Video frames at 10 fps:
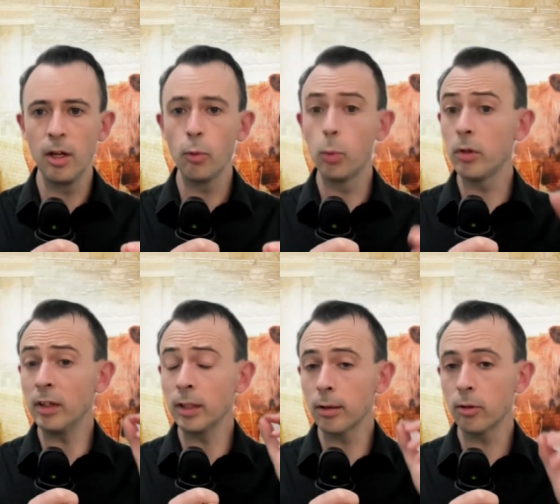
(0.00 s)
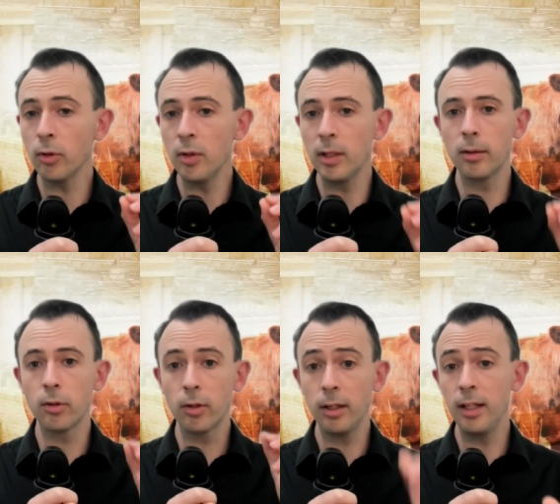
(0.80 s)
would have understood this
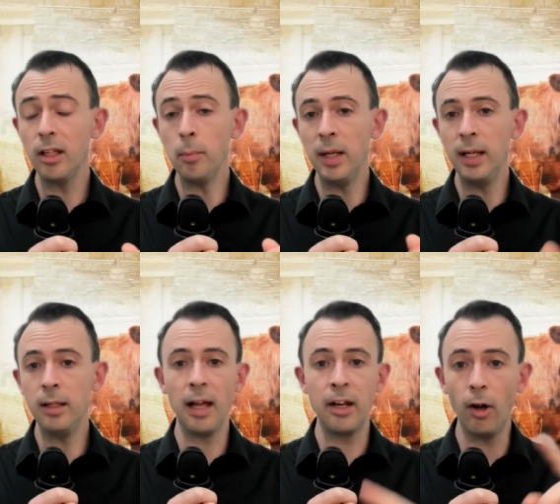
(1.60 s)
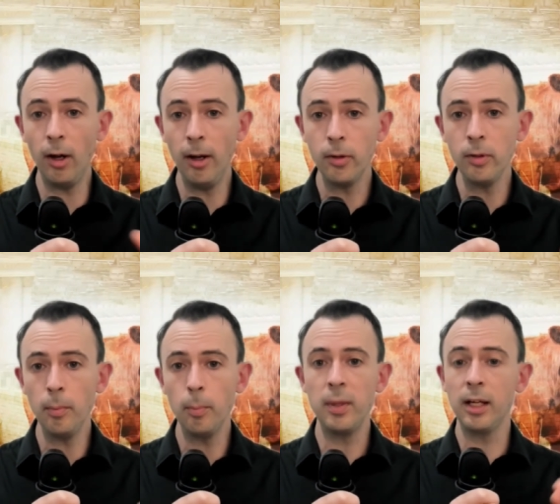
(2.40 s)
to clearly mean an
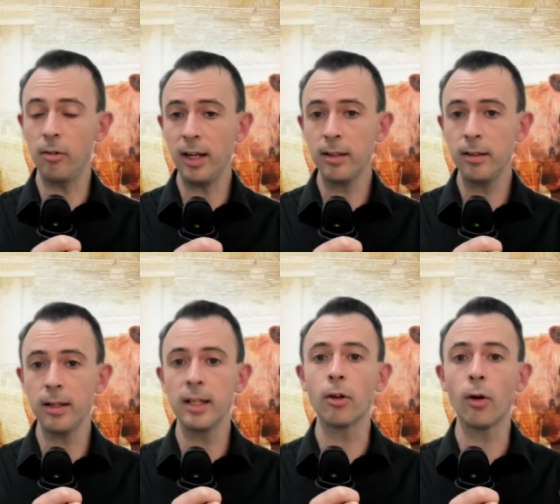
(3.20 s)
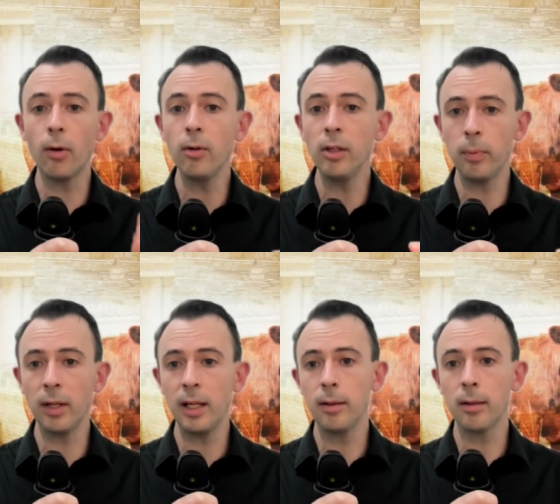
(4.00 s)
idol being erected in the holy
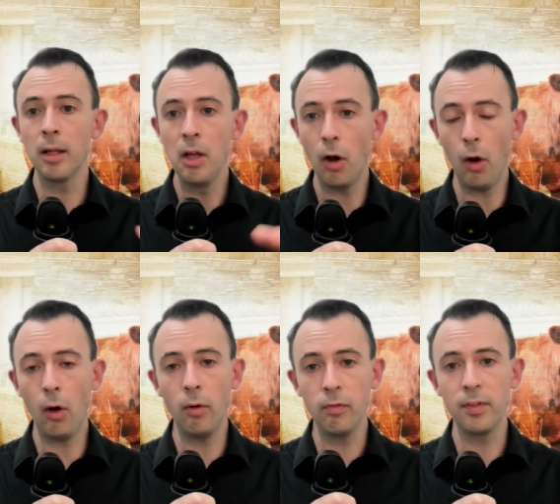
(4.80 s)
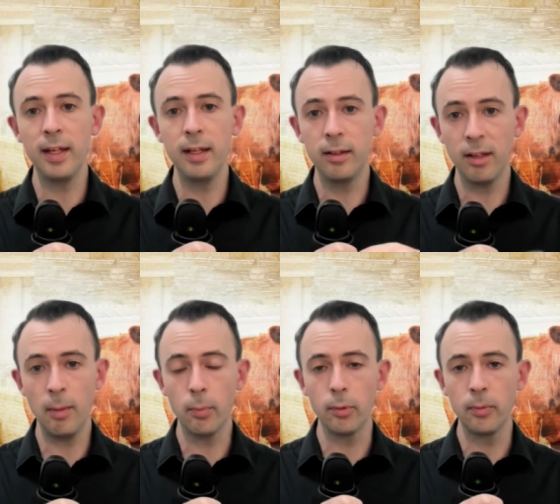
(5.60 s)
place of the
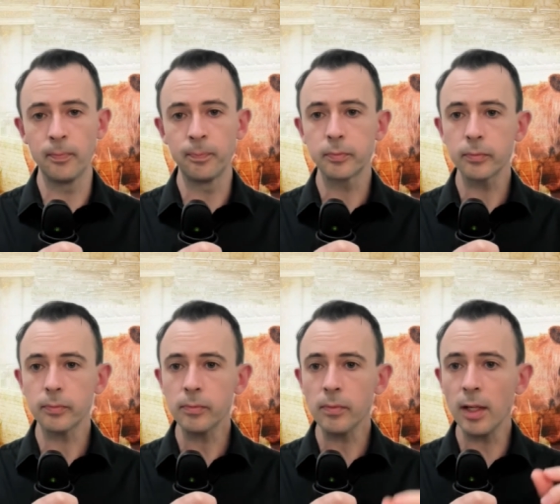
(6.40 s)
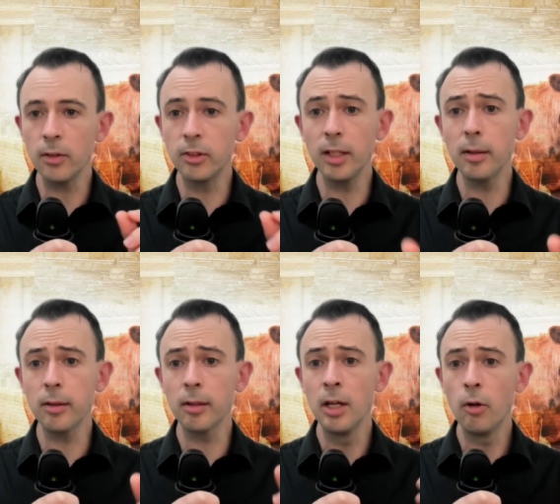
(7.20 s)
temple.
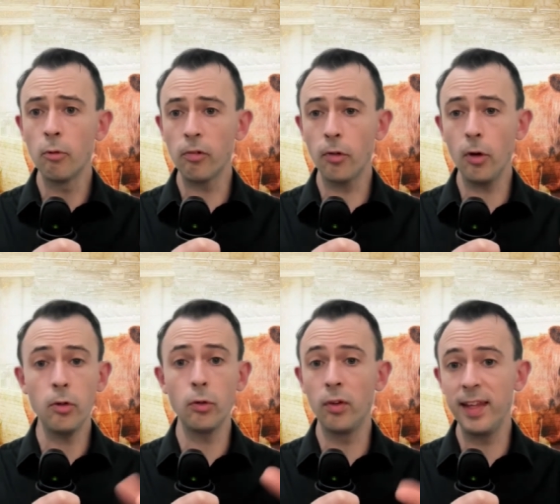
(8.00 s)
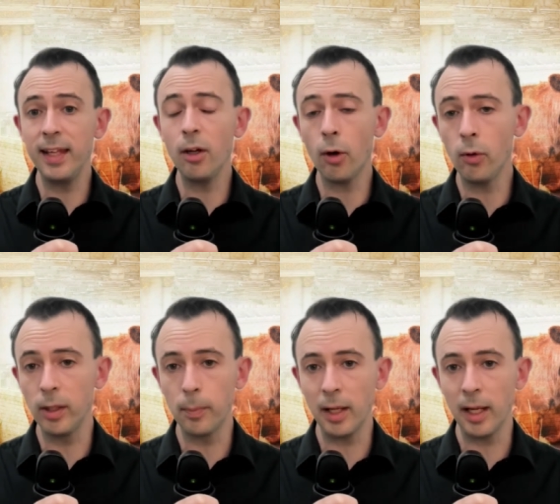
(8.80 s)
Jesus referred to the
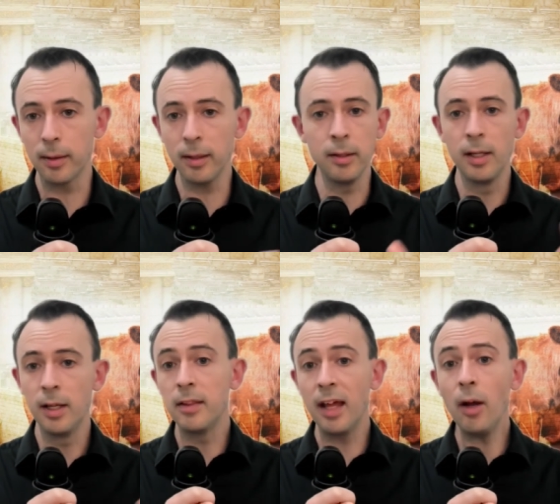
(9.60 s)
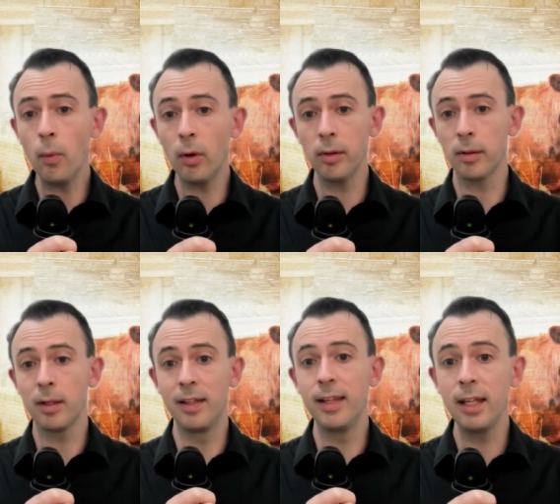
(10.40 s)
holy place, and that was
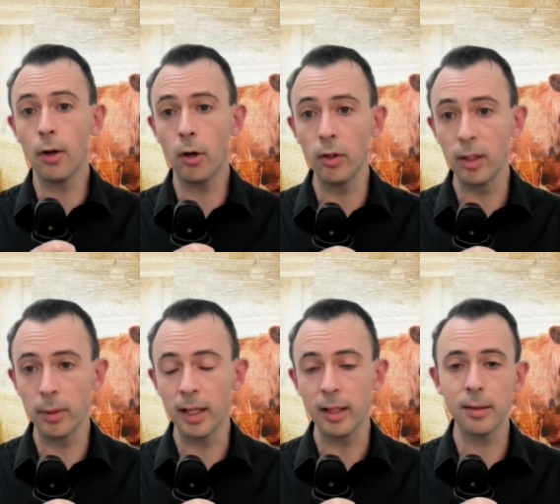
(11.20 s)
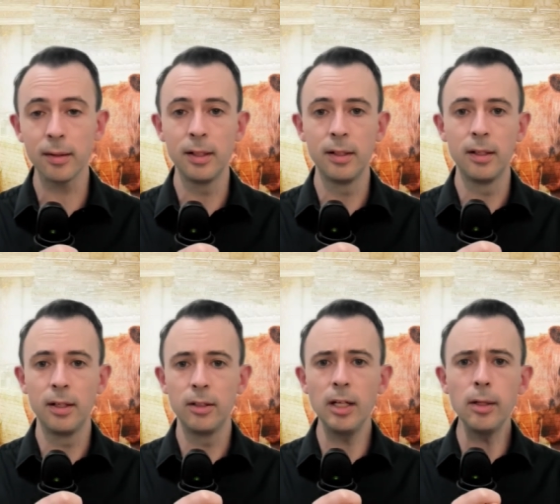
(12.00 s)
the holy place.
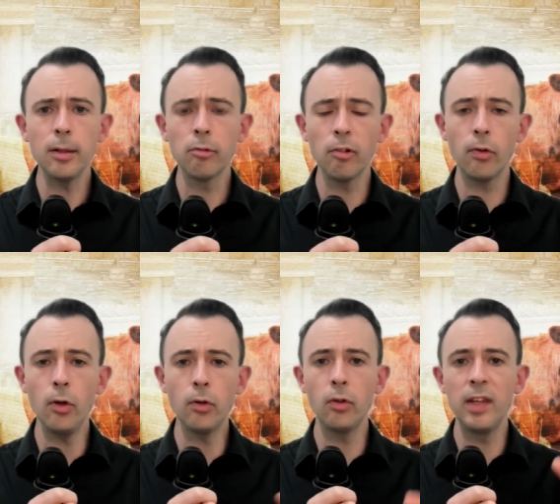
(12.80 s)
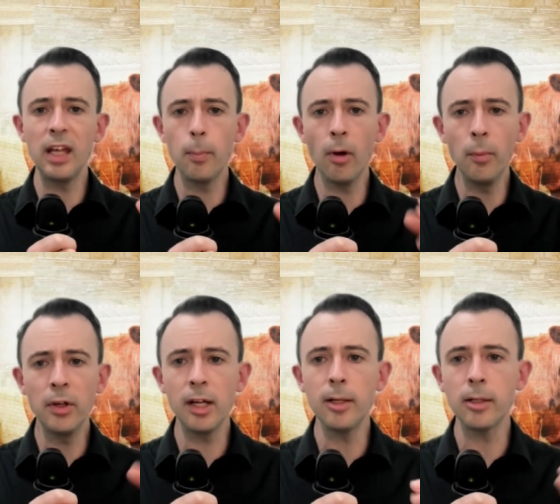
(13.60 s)
Jesus referred to the
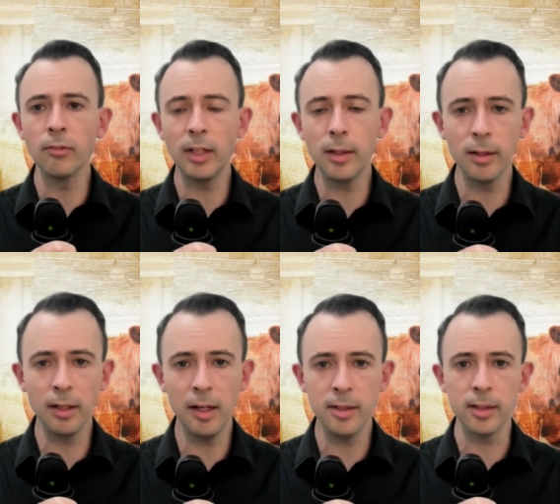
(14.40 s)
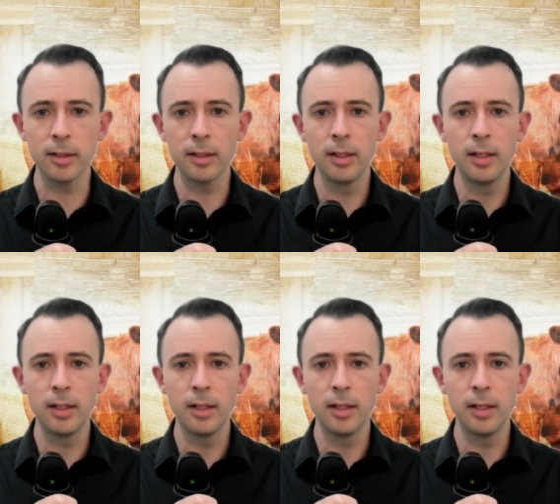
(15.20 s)
abomination of desolation.